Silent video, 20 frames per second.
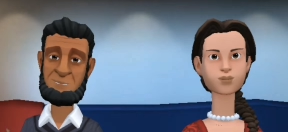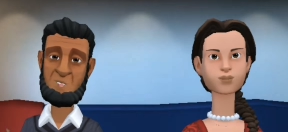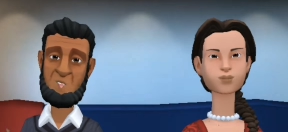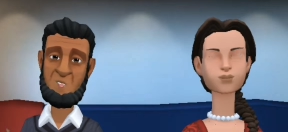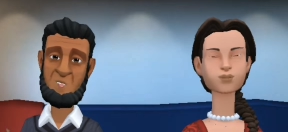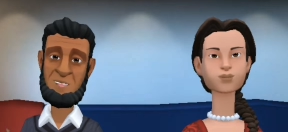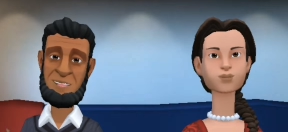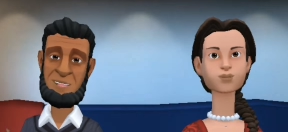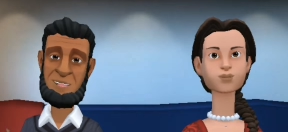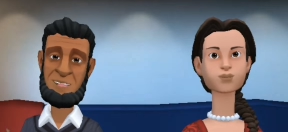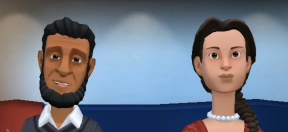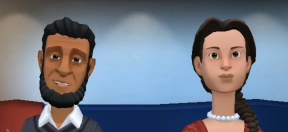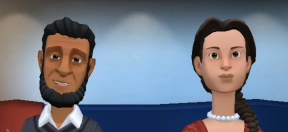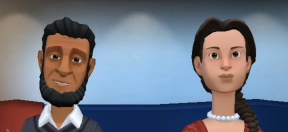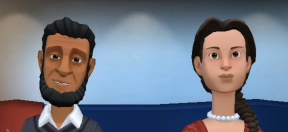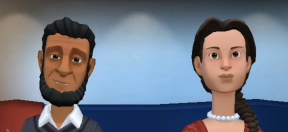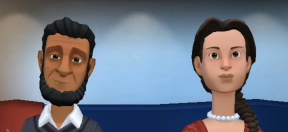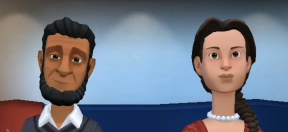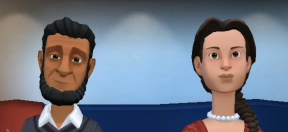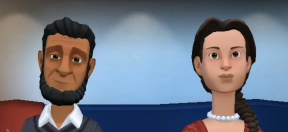Speaker 1: on
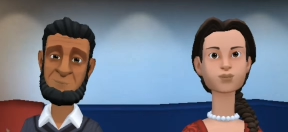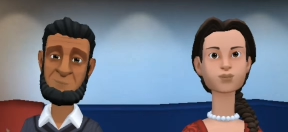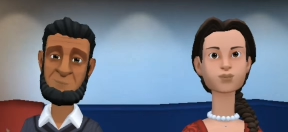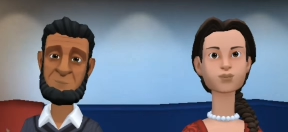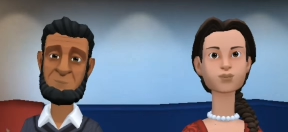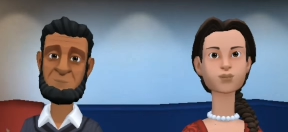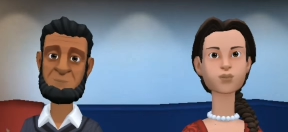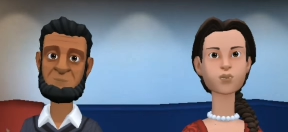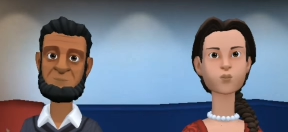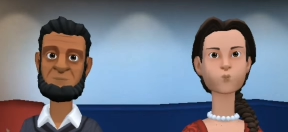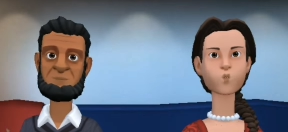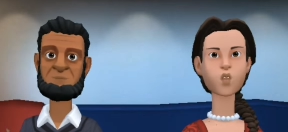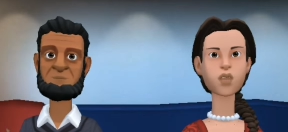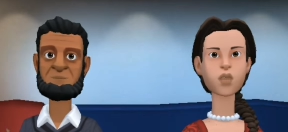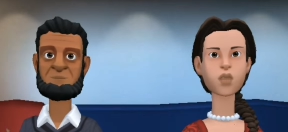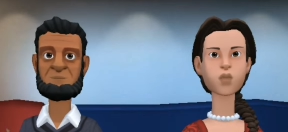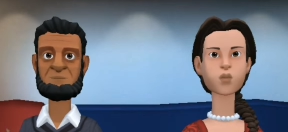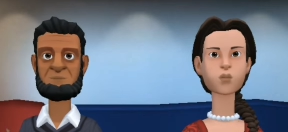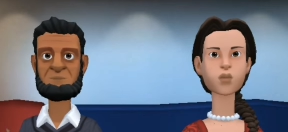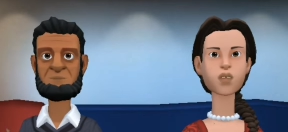Jesus.
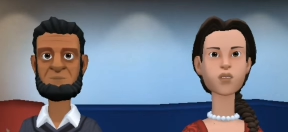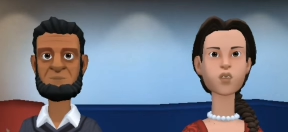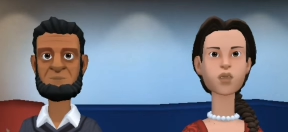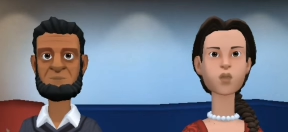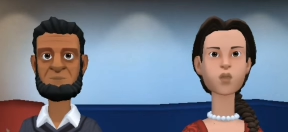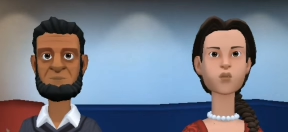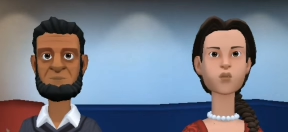
Speaker 2: Nobody has ever